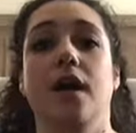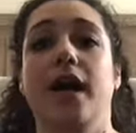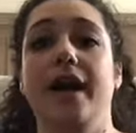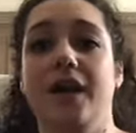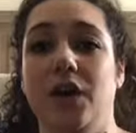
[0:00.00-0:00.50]

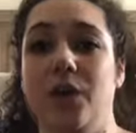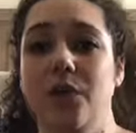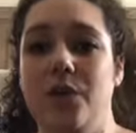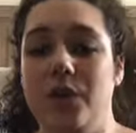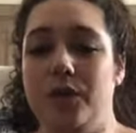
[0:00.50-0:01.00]
Hi y'all,
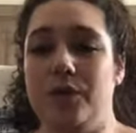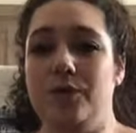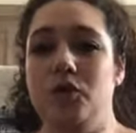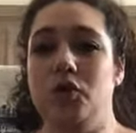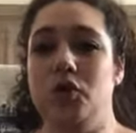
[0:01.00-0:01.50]

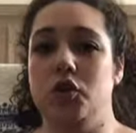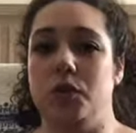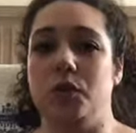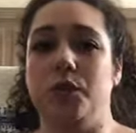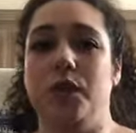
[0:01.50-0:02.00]
welcome
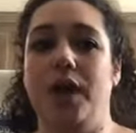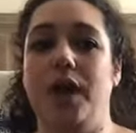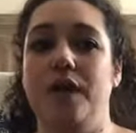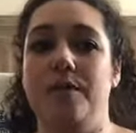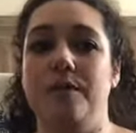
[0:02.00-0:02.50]
to
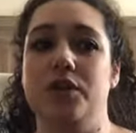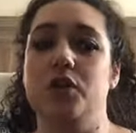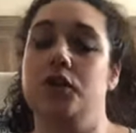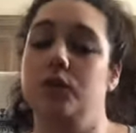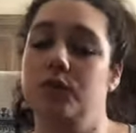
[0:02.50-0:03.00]

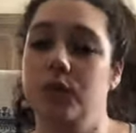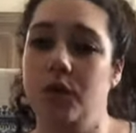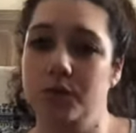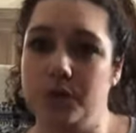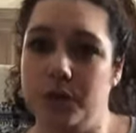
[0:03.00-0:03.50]
this new
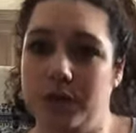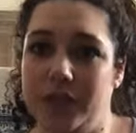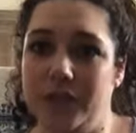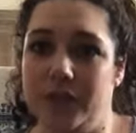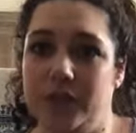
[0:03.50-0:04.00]
homeschooling
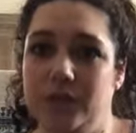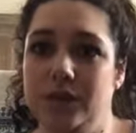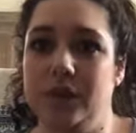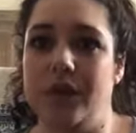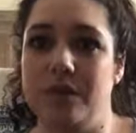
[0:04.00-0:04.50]
channel
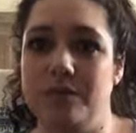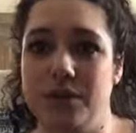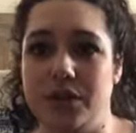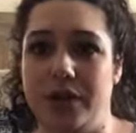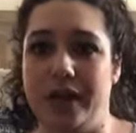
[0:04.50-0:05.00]
that I'm
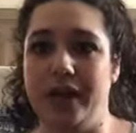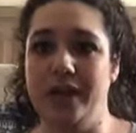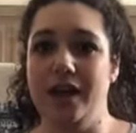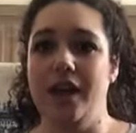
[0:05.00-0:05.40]
starting.